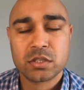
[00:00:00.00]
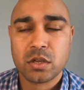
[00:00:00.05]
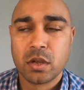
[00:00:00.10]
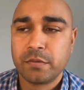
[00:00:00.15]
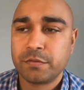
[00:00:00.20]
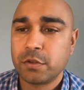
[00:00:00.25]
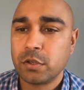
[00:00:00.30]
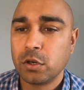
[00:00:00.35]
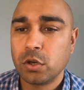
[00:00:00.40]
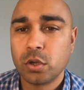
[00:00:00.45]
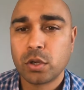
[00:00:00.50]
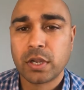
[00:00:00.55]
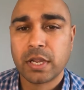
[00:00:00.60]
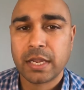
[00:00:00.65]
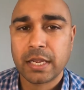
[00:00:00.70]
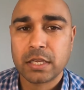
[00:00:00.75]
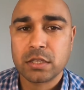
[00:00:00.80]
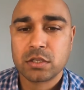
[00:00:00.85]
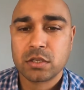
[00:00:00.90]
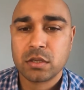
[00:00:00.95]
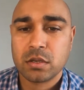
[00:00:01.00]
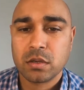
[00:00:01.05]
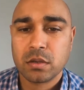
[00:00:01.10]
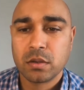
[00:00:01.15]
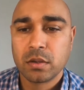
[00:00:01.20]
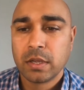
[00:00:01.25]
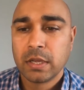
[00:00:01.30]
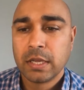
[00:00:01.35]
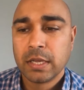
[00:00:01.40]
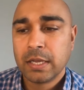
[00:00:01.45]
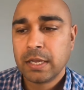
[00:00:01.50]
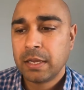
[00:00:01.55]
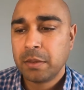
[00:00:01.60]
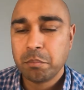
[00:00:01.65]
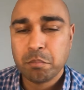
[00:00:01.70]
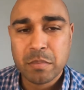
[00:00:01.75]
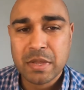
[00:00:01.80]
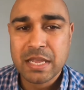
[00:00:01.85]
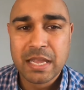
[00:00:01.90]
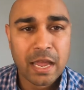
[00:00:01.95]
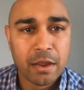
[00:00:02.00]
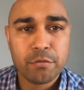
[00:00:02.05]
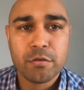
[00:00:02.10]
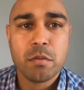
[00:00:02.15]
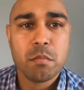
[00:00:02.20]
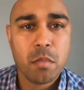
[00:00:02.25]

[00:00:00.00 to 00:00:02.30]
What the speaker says: So if you're looking to meet every